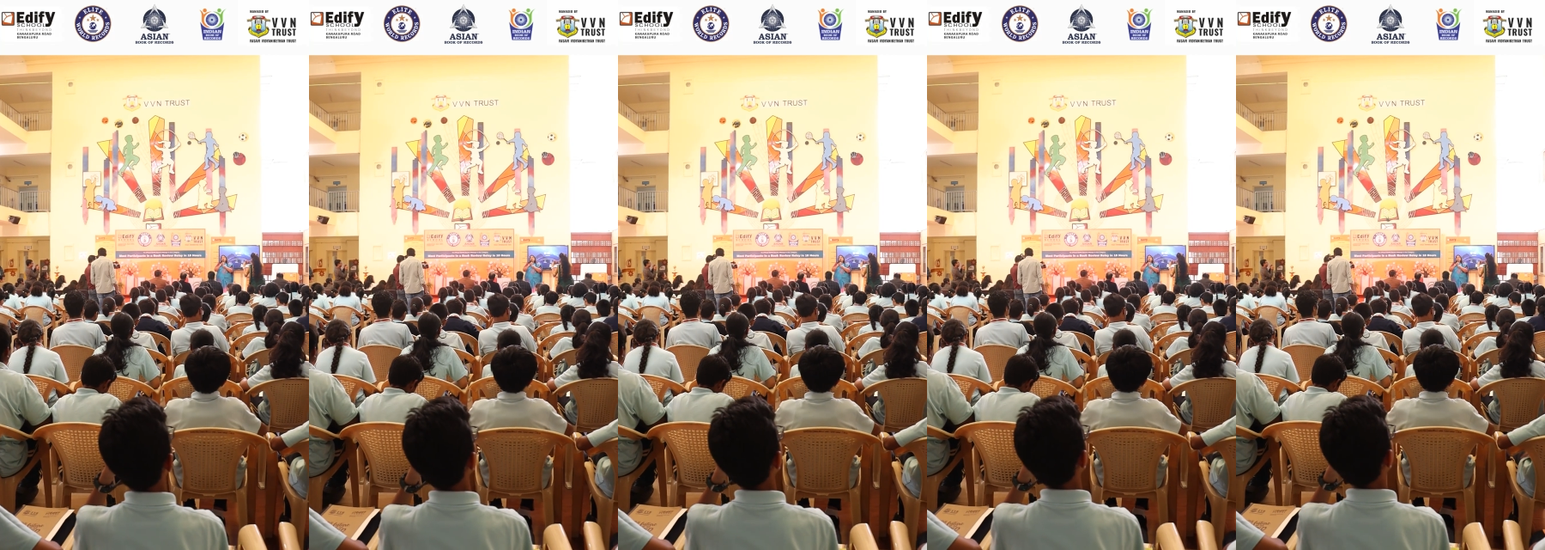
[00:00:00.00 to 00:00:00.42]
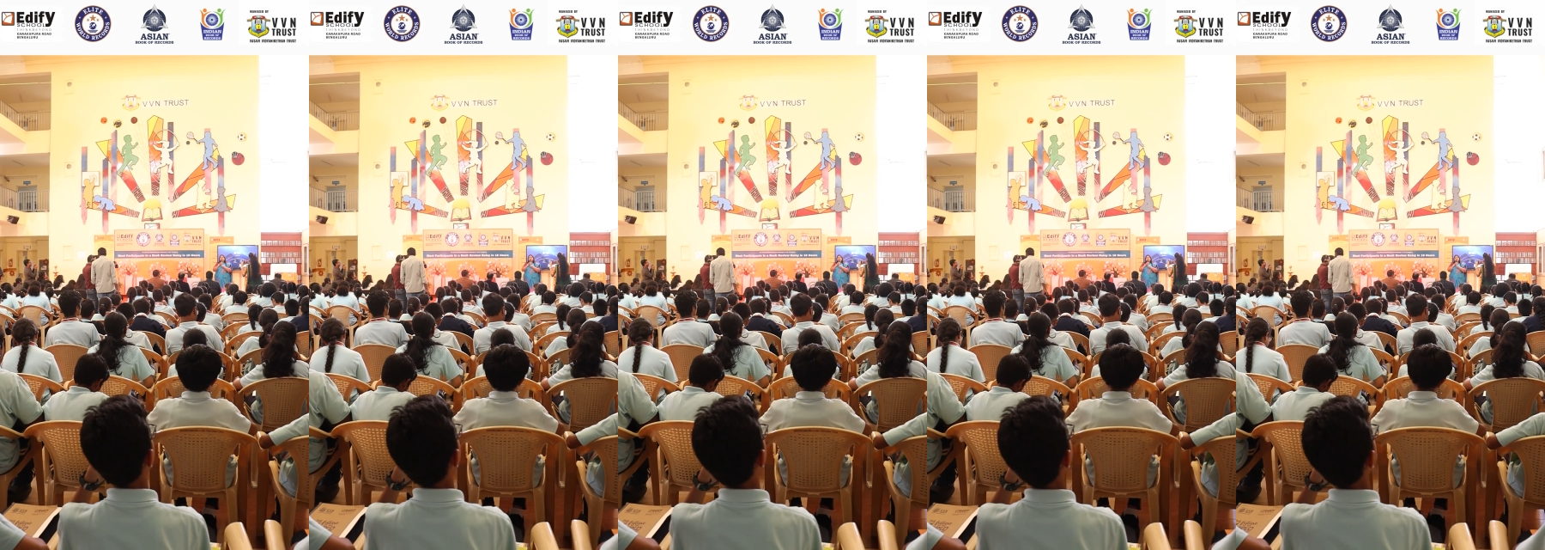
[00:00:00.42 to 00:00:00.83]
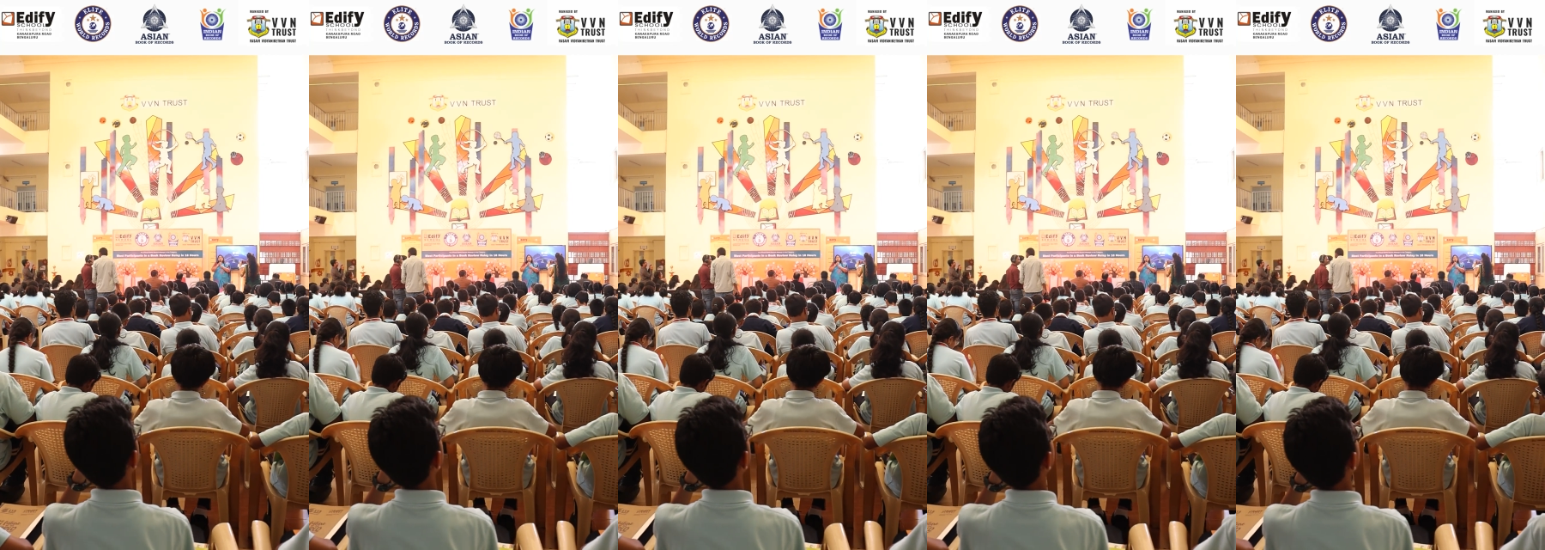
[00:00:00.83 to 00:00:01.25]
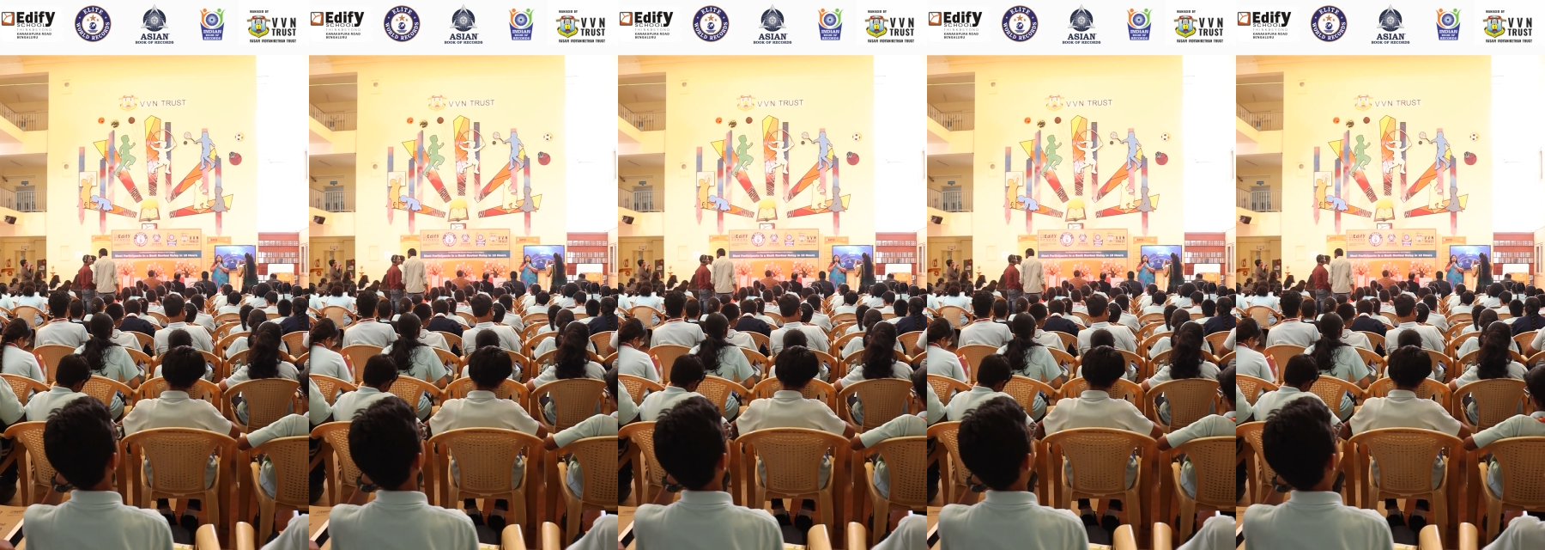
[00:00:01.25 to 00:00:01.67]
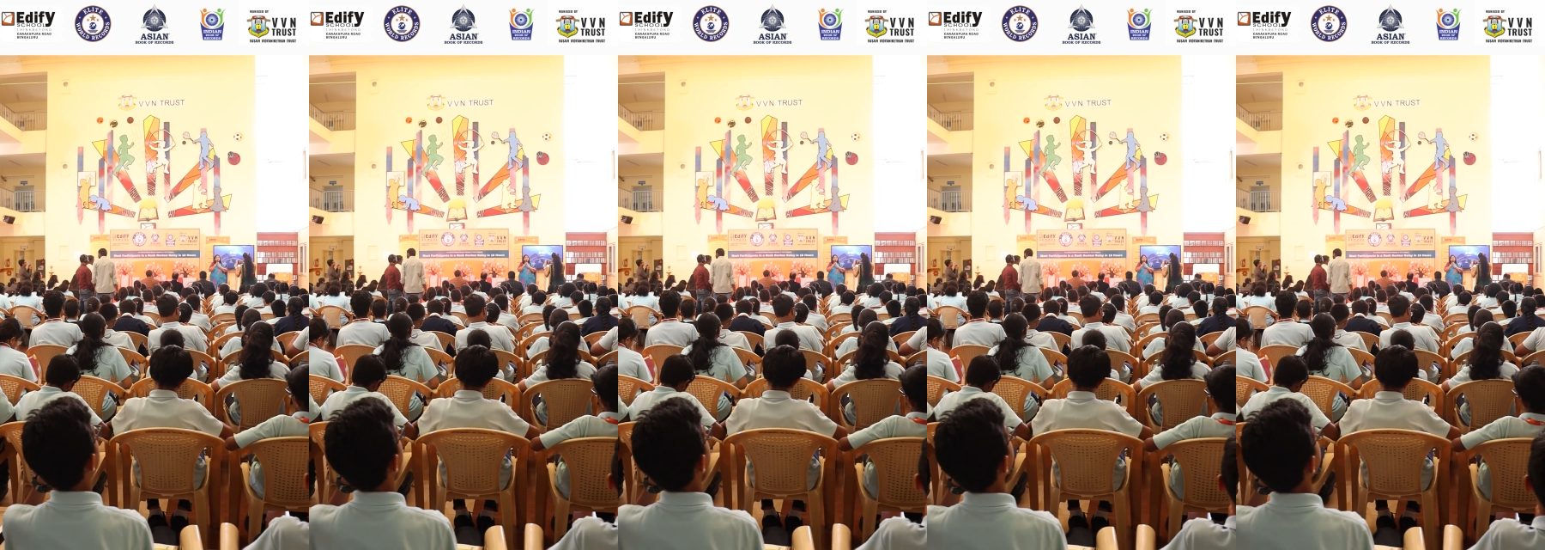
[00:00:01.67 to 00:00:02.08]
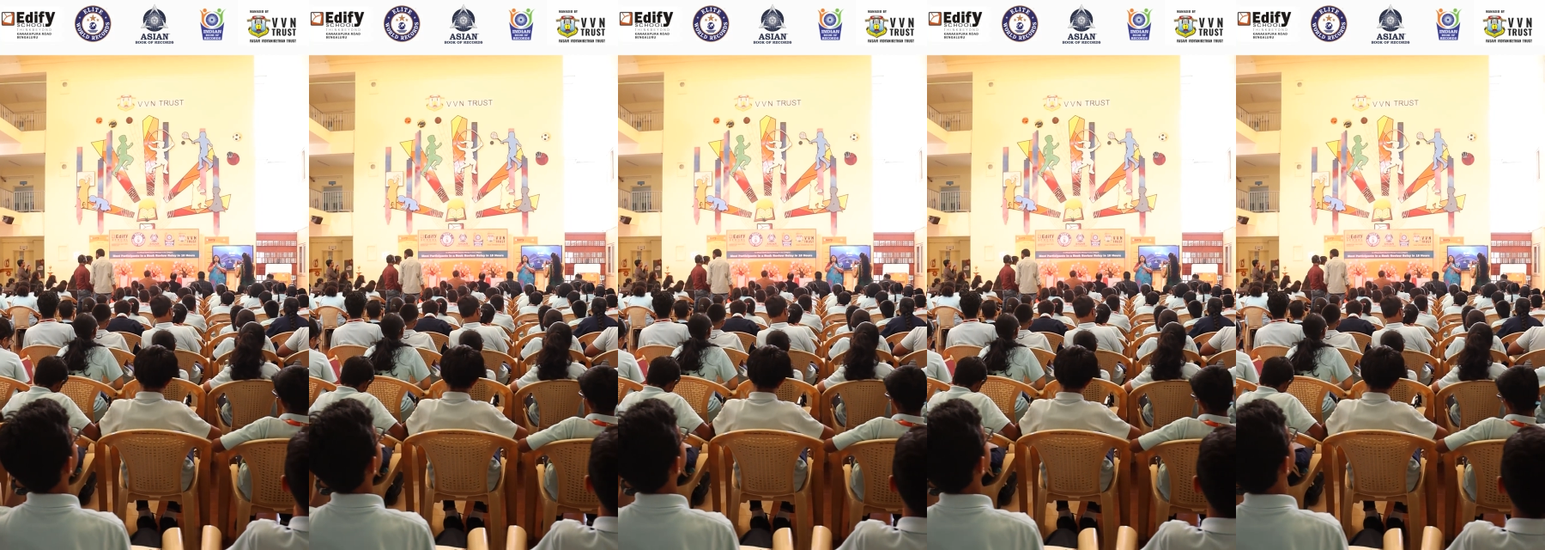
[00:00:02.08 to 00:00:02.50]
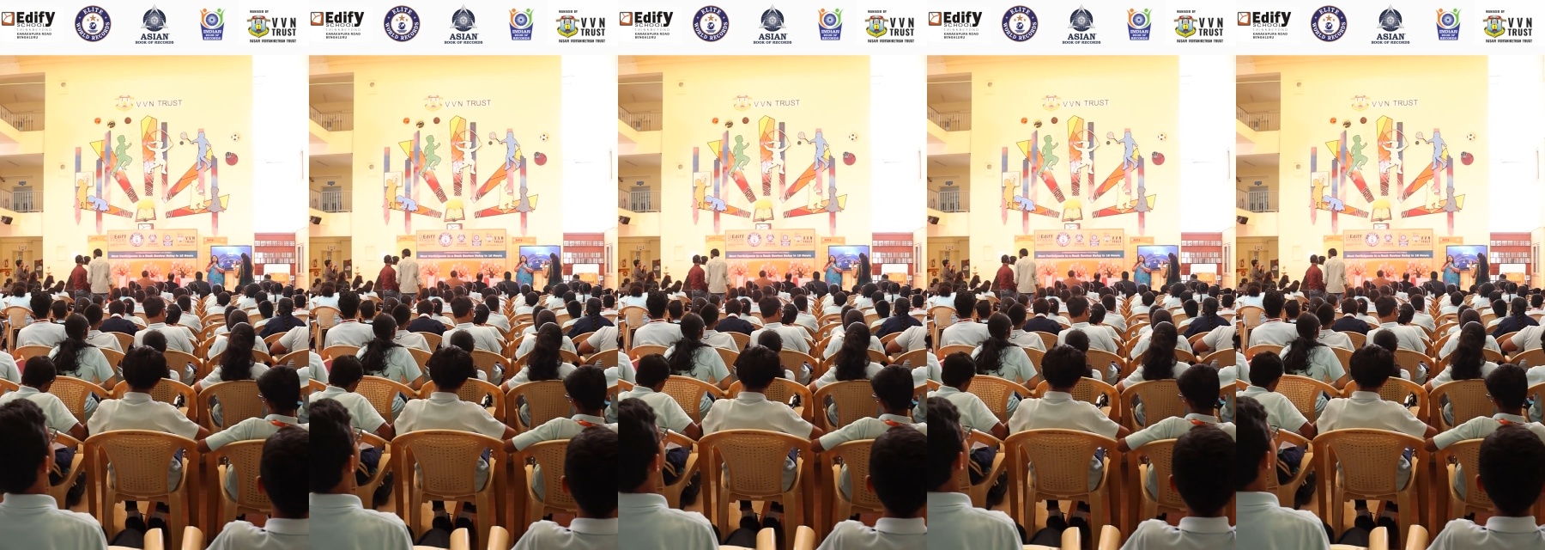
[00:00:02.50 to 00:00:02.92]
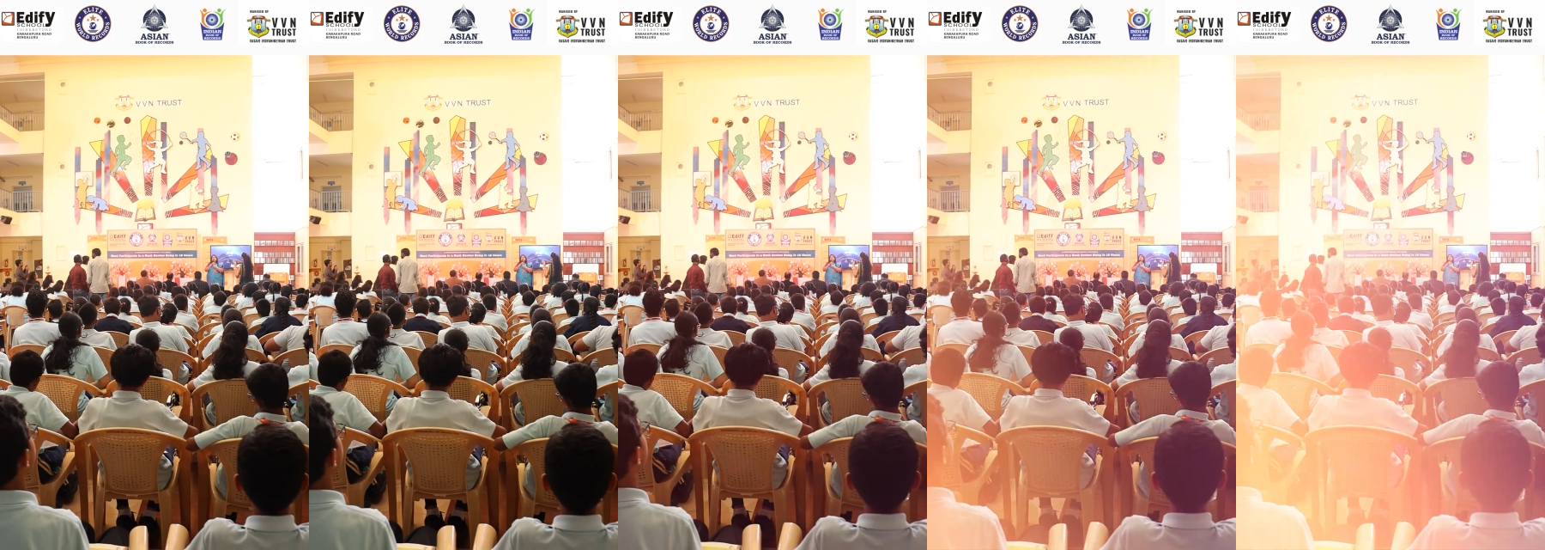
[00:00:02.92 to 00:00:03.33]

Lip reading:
[unreadable: no face in view]